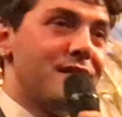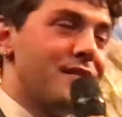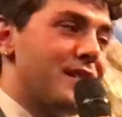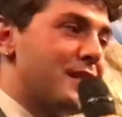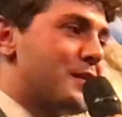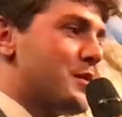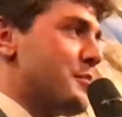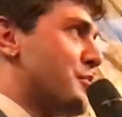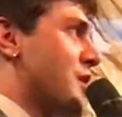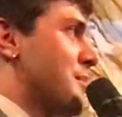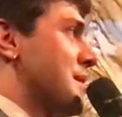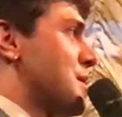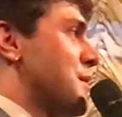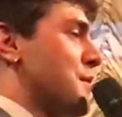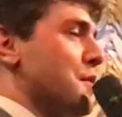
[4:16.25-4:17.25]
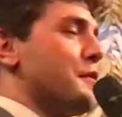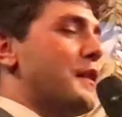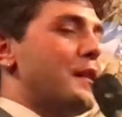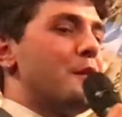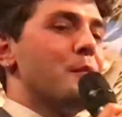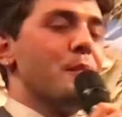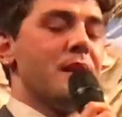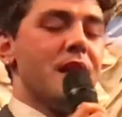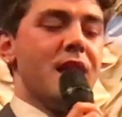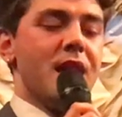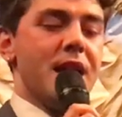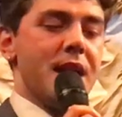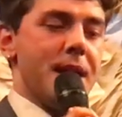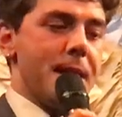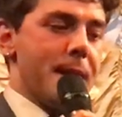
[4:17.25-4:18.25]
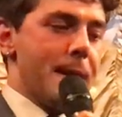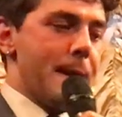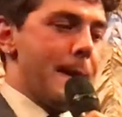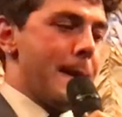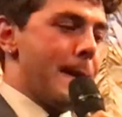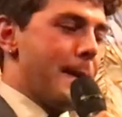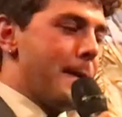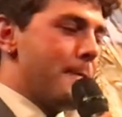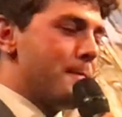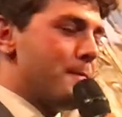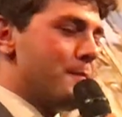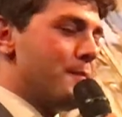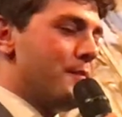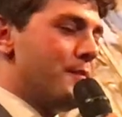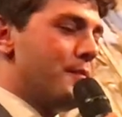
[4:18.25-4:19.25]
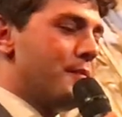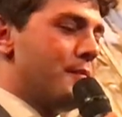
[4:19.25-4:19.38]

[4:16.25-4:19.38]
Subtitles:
That's the premise of the film.